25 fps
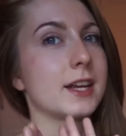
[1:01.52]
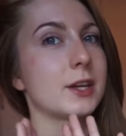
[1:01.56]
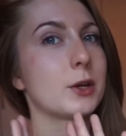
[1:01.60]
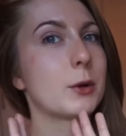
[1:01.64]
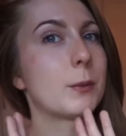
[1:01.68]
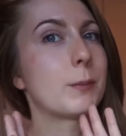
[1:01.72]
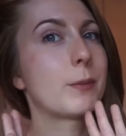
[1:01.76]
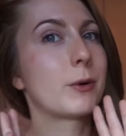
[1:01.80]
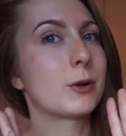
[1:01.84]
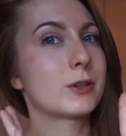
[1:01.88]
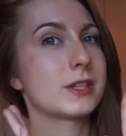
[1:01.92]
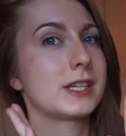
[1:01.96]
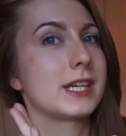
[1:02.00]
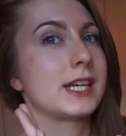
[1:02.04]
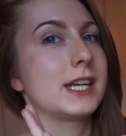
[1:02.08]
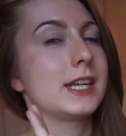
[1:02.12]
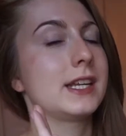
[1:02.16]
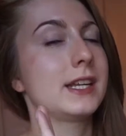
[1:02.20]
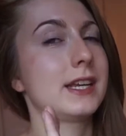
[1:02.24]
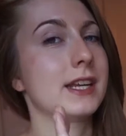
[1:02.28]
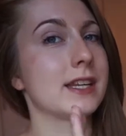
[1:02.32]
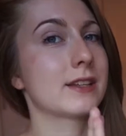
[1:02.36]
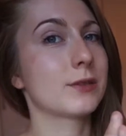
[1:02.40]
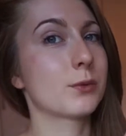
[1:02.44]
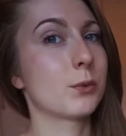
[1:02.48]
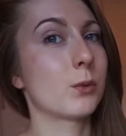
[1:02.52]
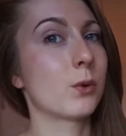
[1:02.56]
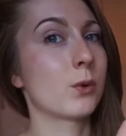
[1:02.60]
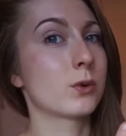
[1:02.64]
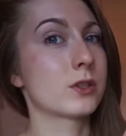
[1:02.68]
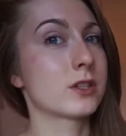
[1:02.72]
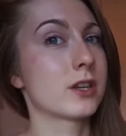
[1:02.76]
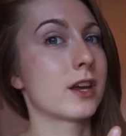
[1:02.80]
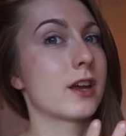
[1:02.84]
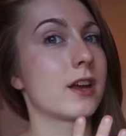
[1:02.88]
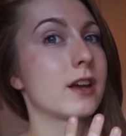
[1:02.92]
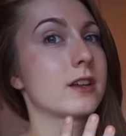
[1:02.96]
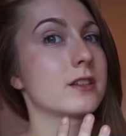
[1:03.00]
your body needs
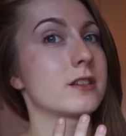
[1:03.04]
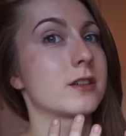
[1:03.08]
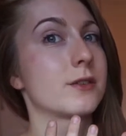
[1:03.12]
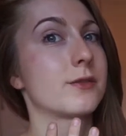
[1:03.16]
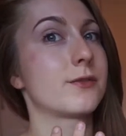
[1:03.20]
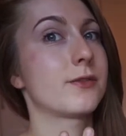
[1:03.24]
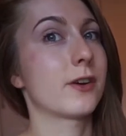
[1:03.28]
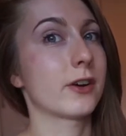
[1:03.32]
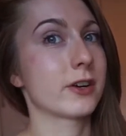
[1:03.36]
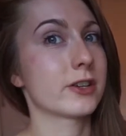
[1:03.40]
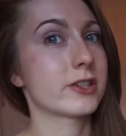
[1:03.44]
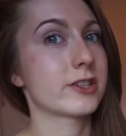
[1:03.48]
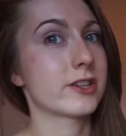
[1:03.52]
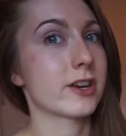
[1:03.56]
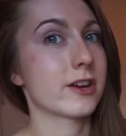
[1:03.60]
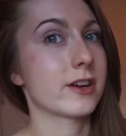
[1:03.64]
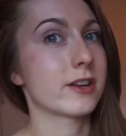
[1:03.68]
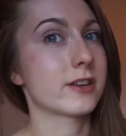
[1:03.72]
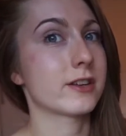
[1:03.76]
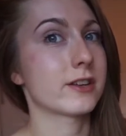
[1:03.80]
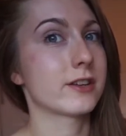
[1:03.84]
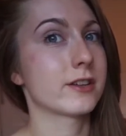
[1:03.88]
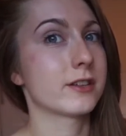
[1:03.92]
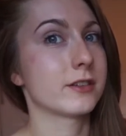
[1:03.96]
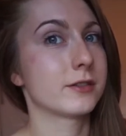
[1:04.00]
water to function.